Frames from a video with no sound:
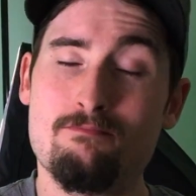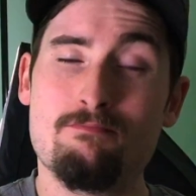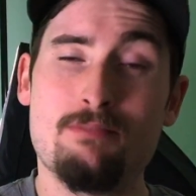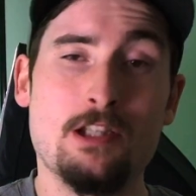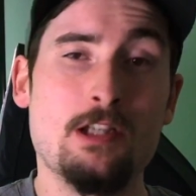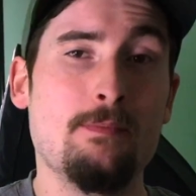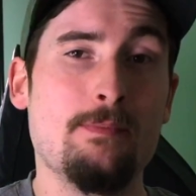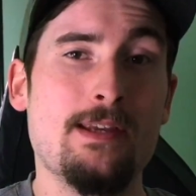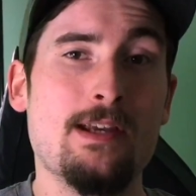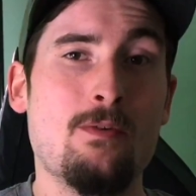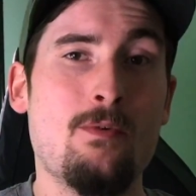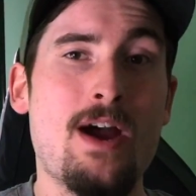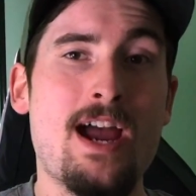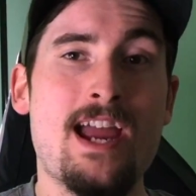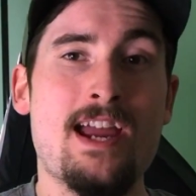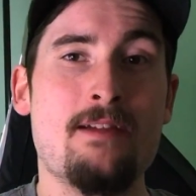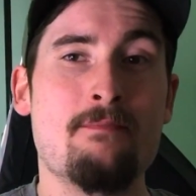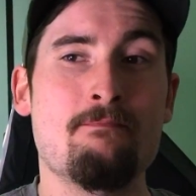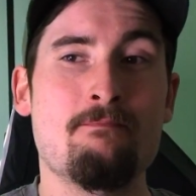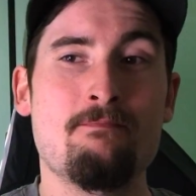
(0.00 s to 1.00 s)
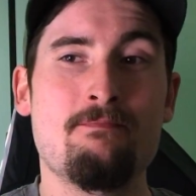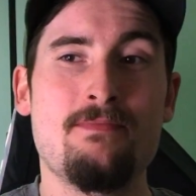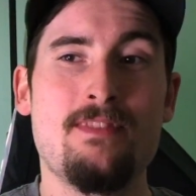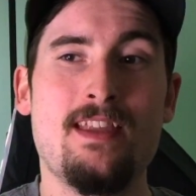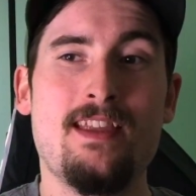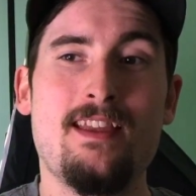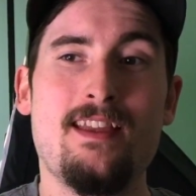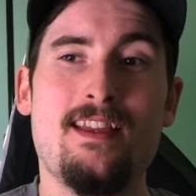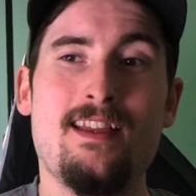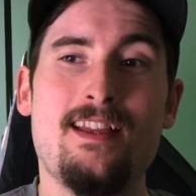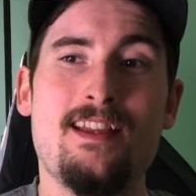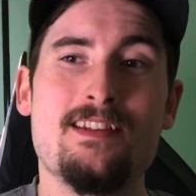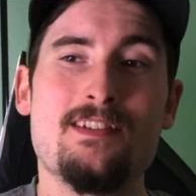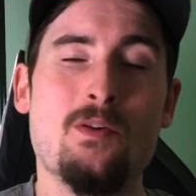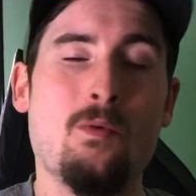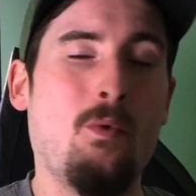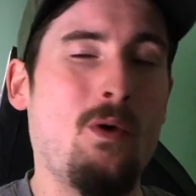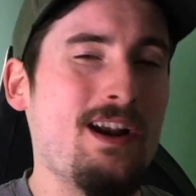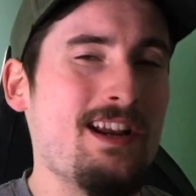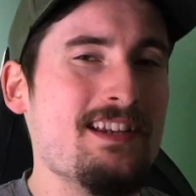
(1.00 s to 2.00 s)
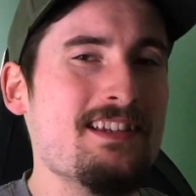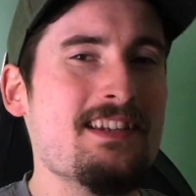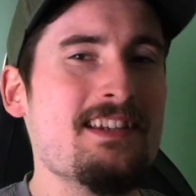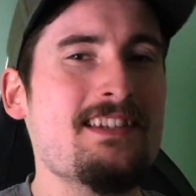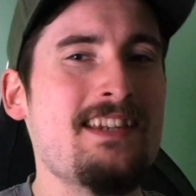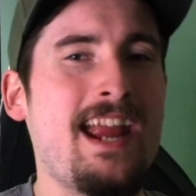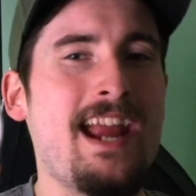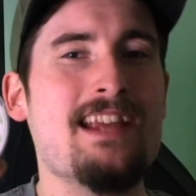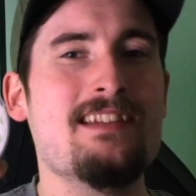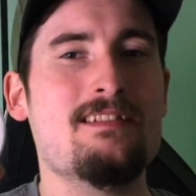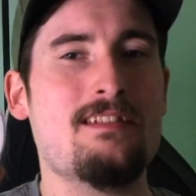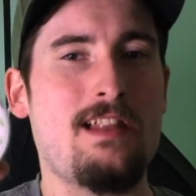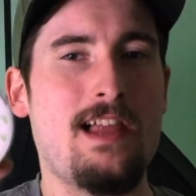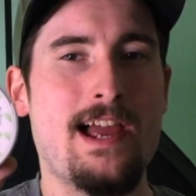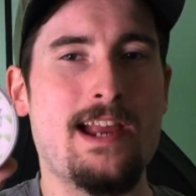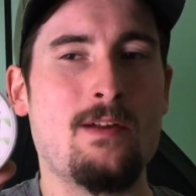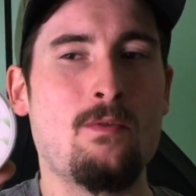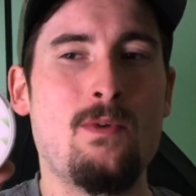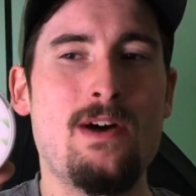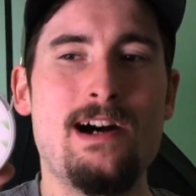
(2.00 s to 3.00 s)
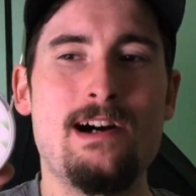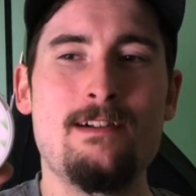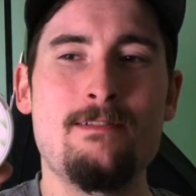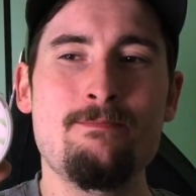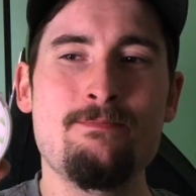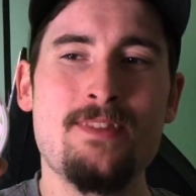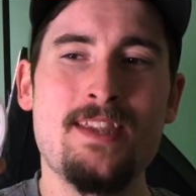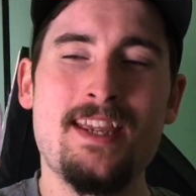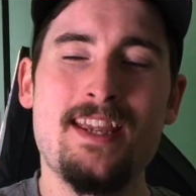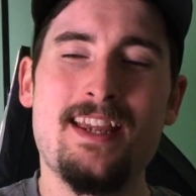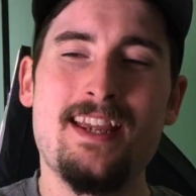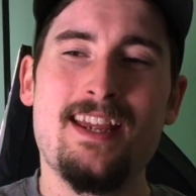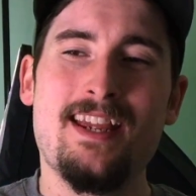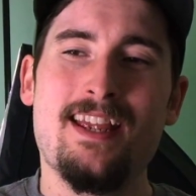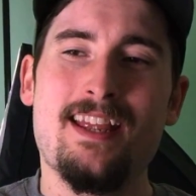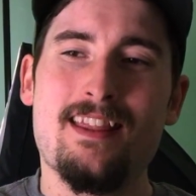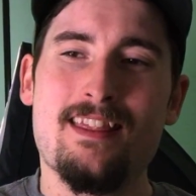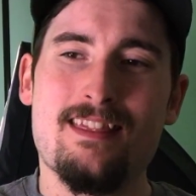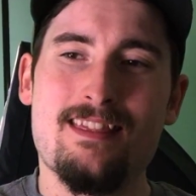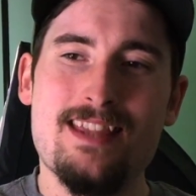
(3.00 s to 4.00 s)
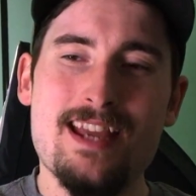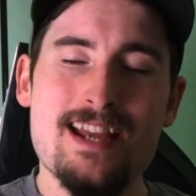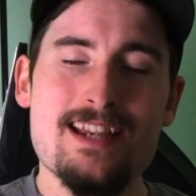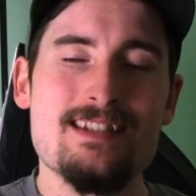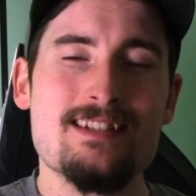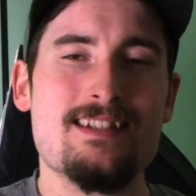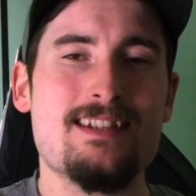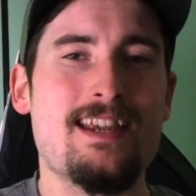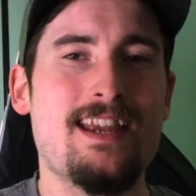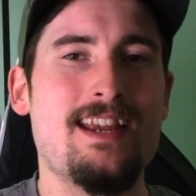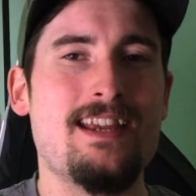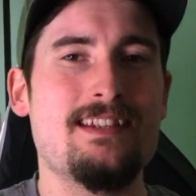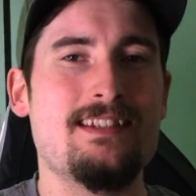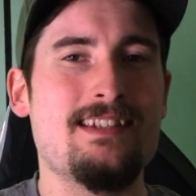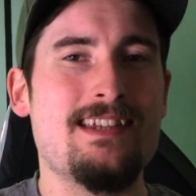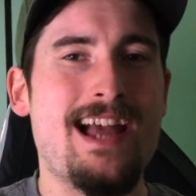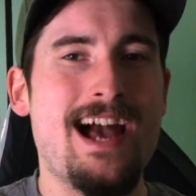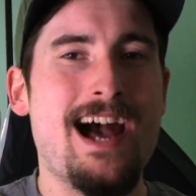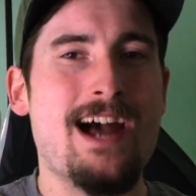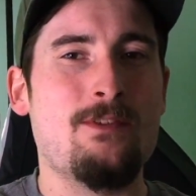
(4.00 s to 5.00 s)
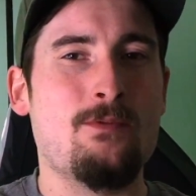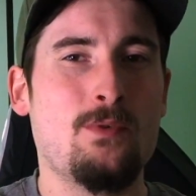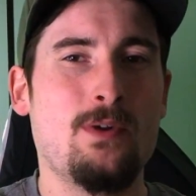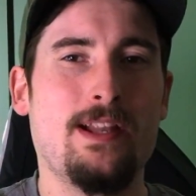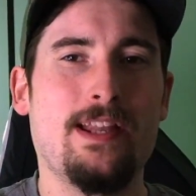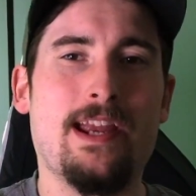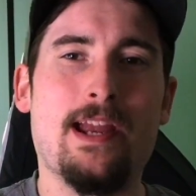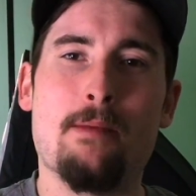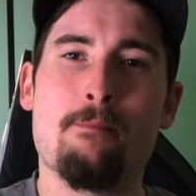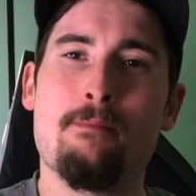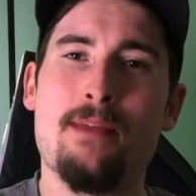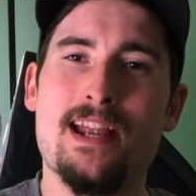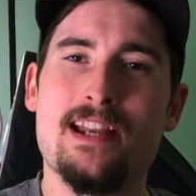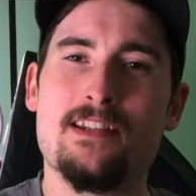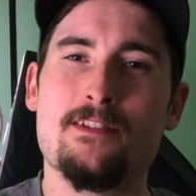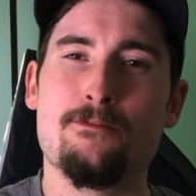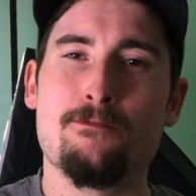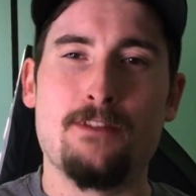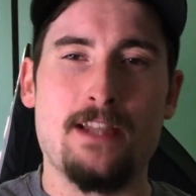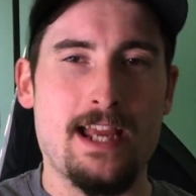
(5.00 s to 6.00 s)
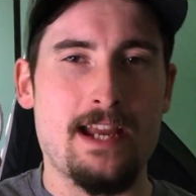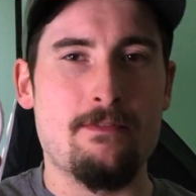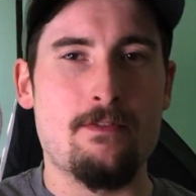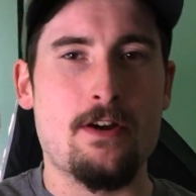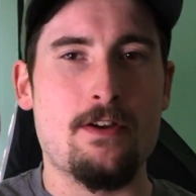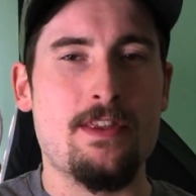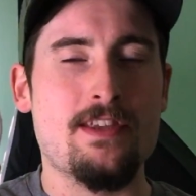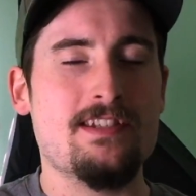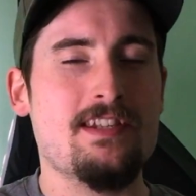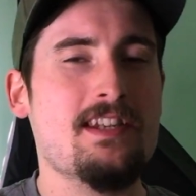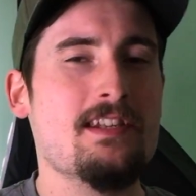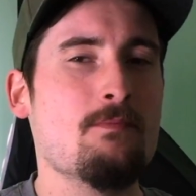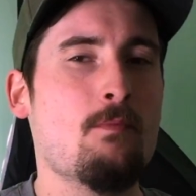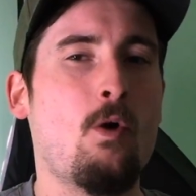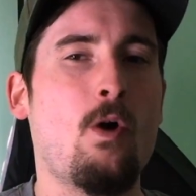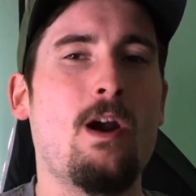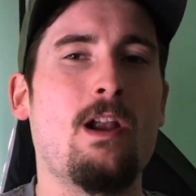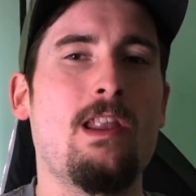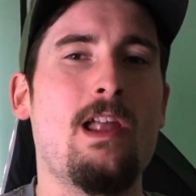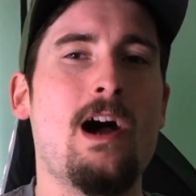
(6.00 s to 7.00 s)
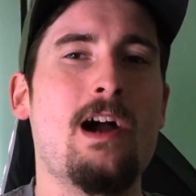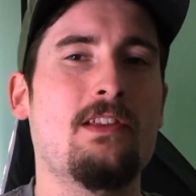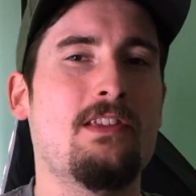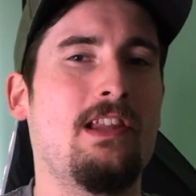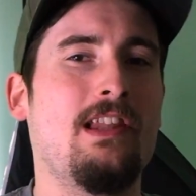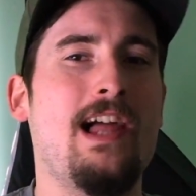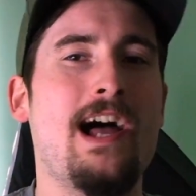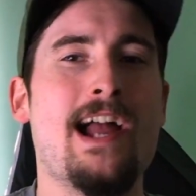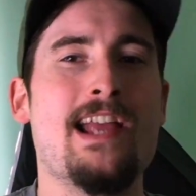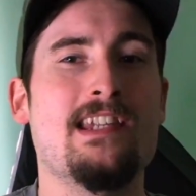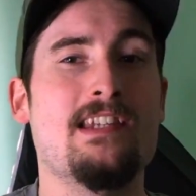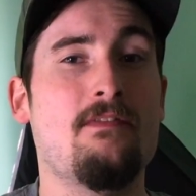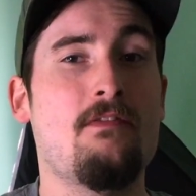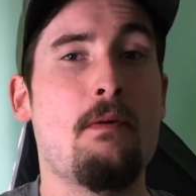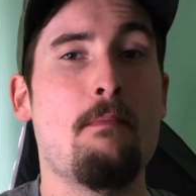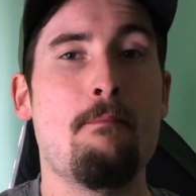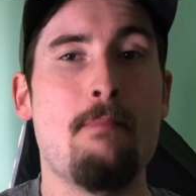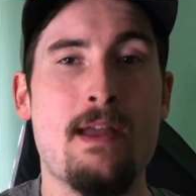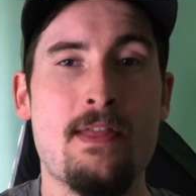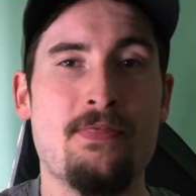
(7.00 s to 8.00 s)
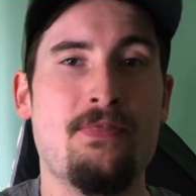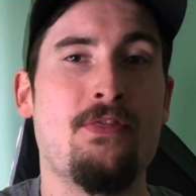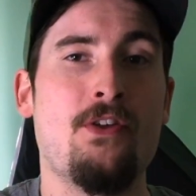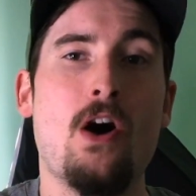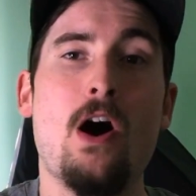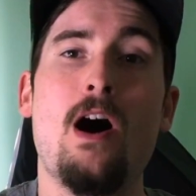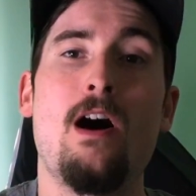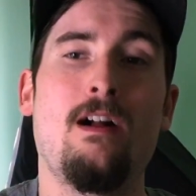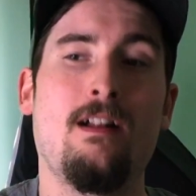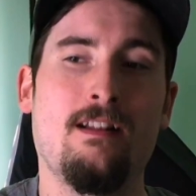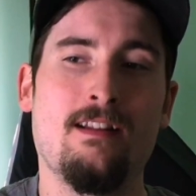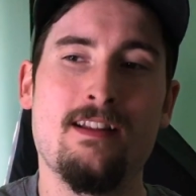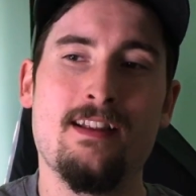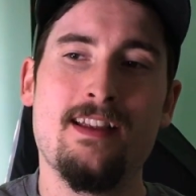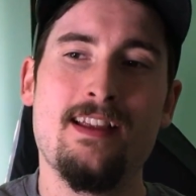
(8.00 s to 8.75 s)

blew me away. So what does this taste like? Well, this is not really a mint flavor. This is more along the lines of a menthol.